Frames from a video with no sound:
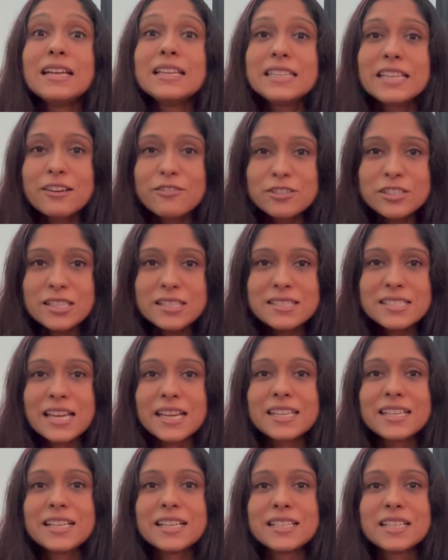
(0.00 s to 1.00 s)
There was a
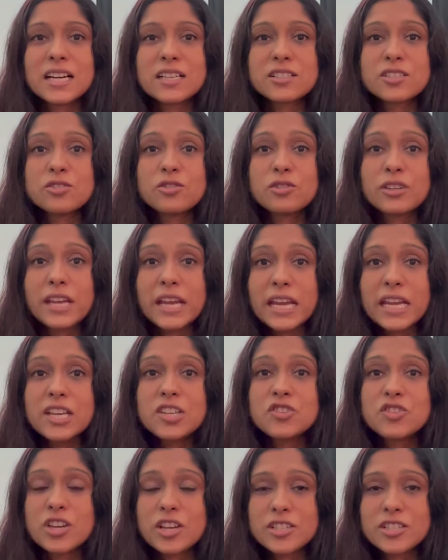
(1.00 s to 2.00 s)
study conducted on
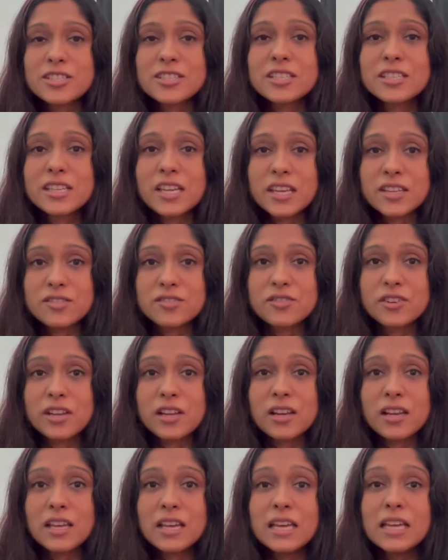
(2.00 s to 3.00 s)
8 judges in
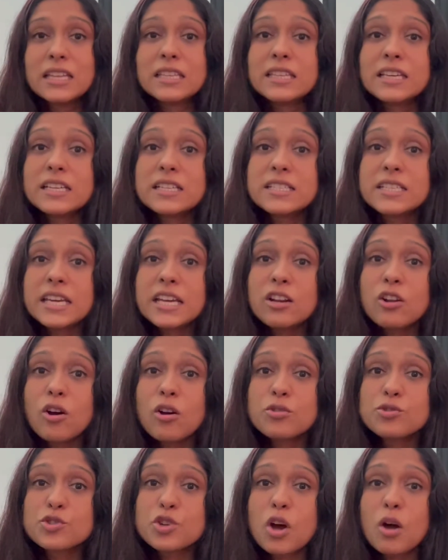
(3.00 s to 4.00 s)
Israel. Their
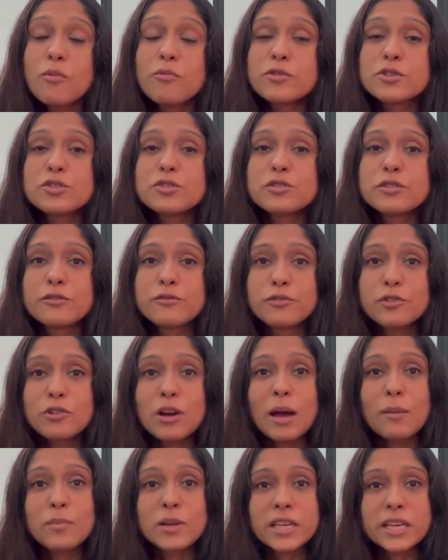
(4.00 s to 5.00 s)
day-long job was to review
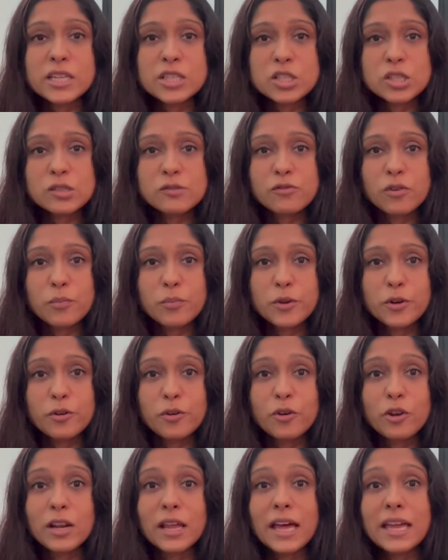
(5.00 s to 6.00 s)
applications for
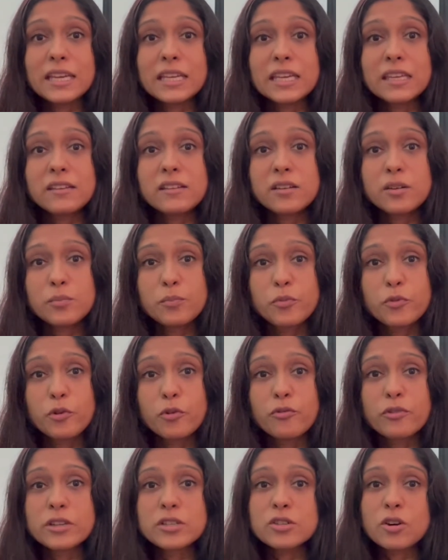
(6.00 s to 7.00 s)
parole and either
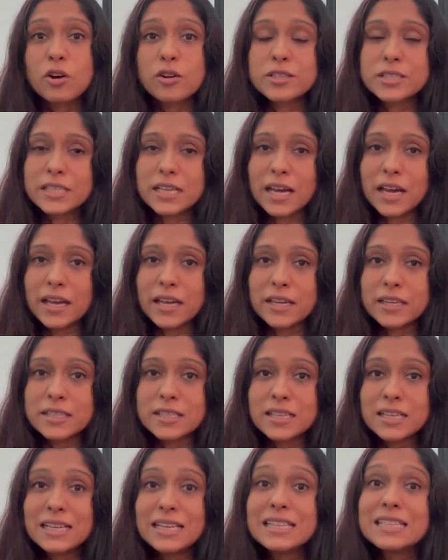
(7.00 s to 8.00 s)
approve it or deny
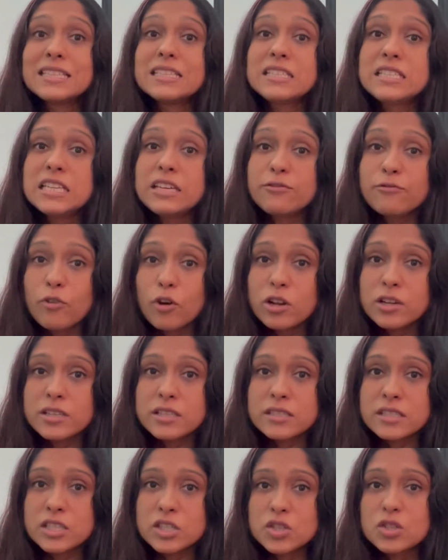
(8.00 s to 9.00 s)
it. The default
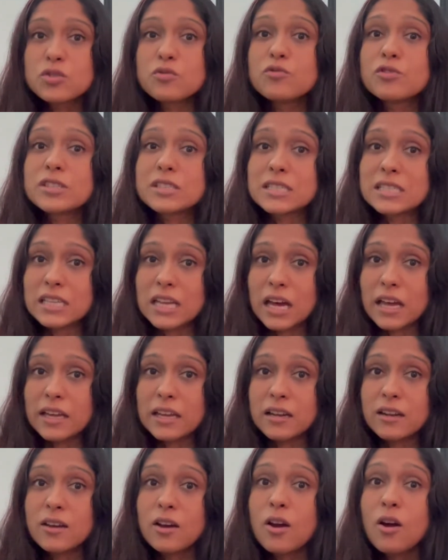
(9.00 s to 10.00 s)
decision was denial.